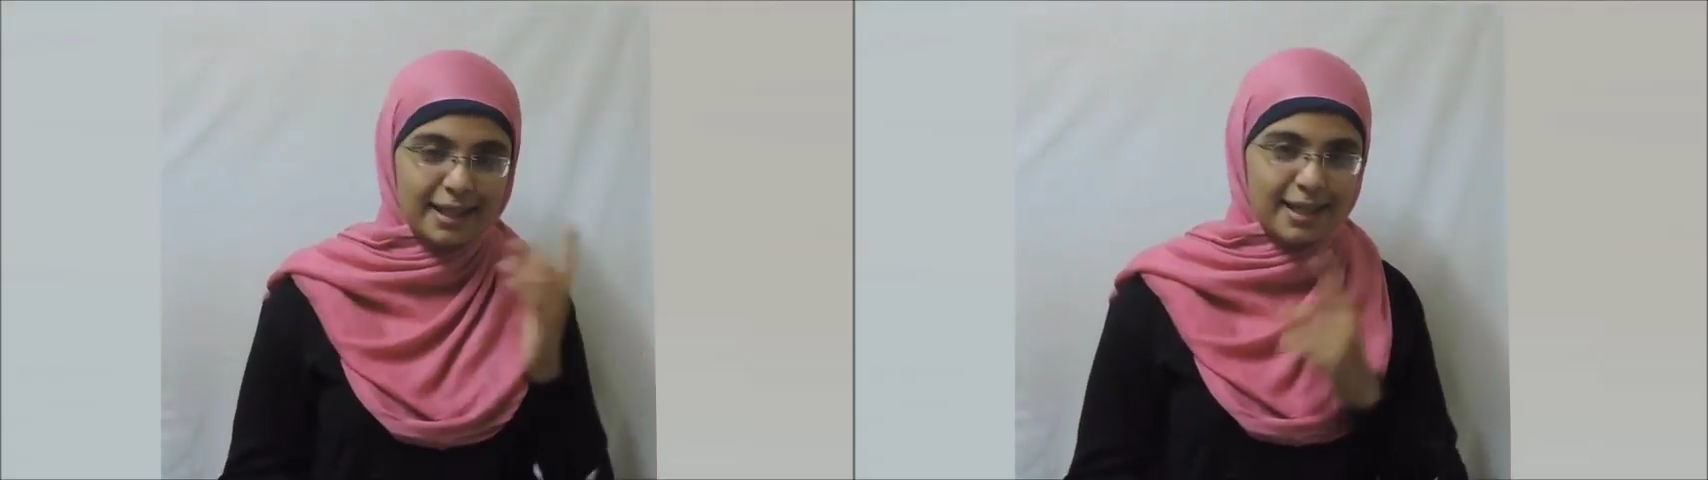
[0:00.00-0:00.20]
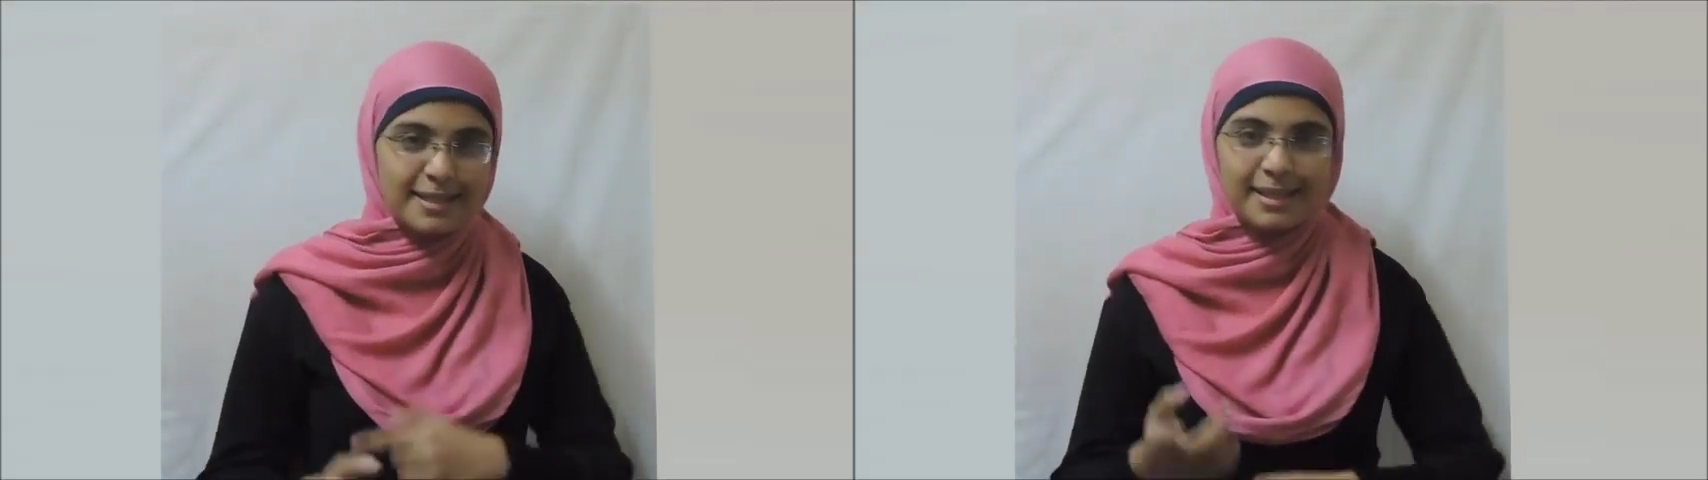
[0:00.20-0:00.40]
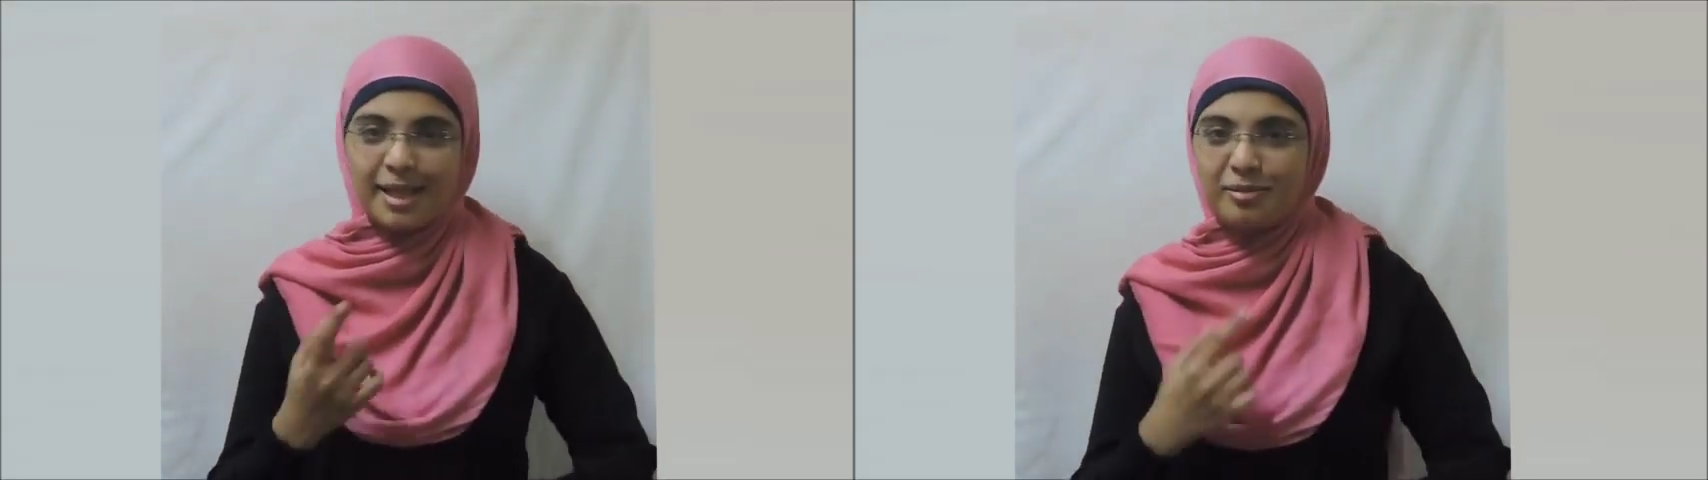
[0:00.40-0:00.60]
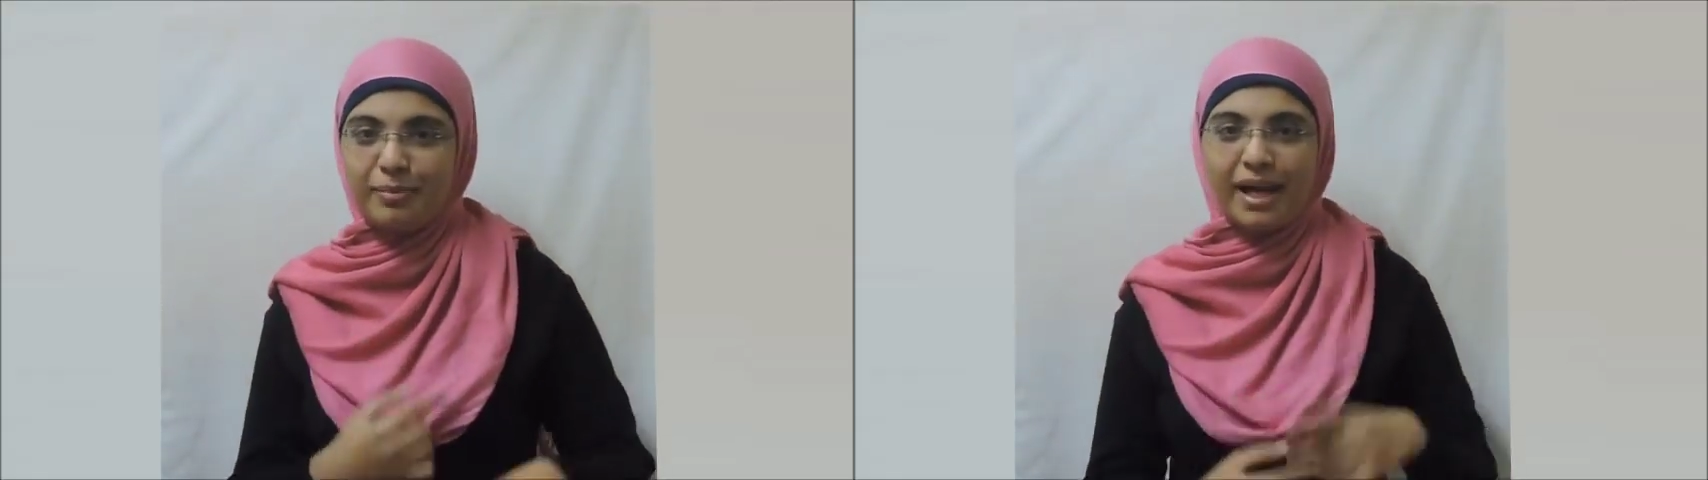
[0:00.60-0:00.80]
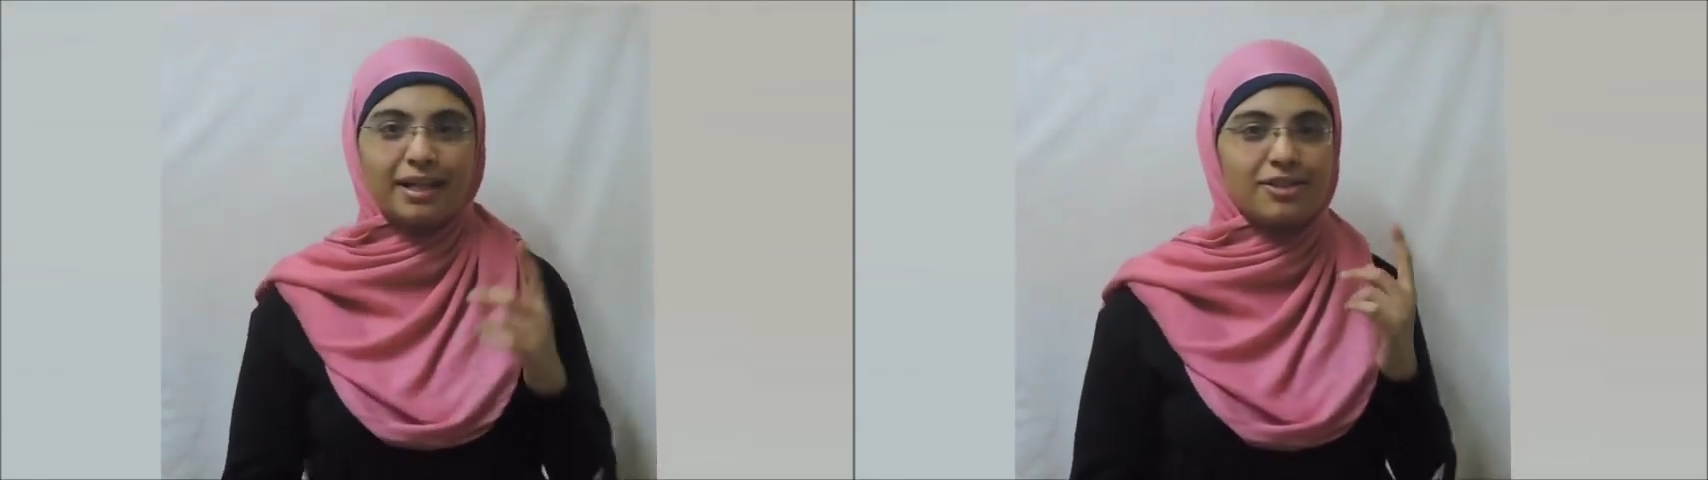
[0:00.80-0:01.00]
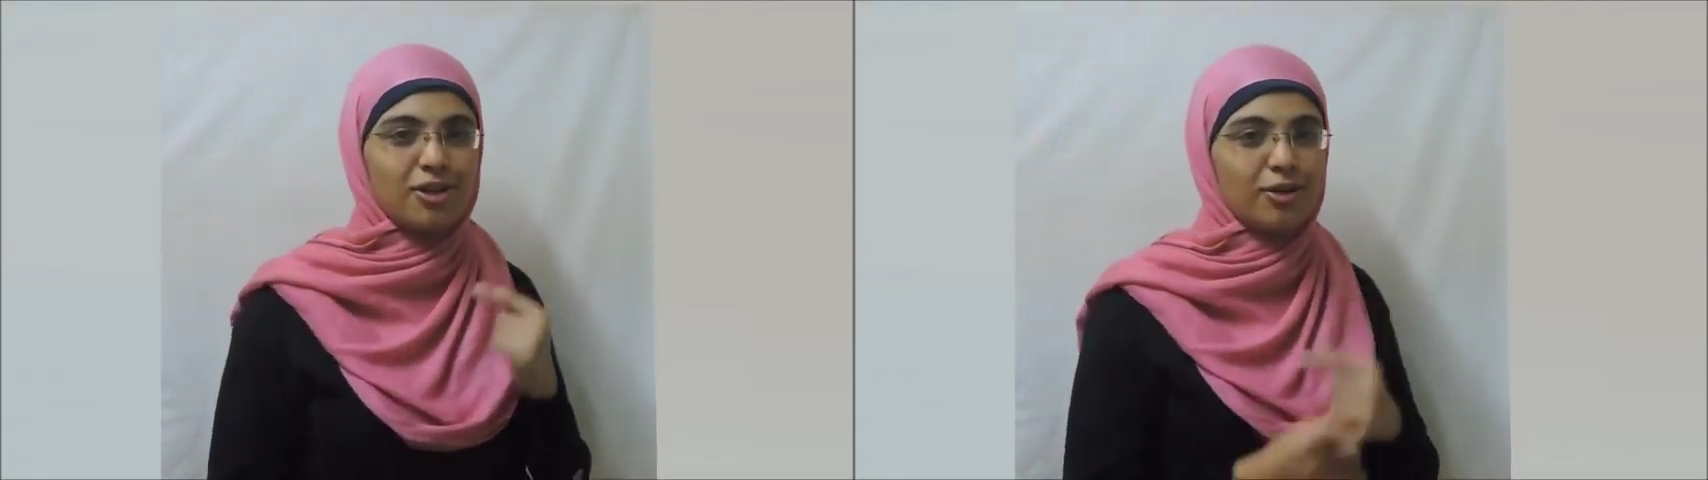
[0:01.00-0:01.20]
Let's get back to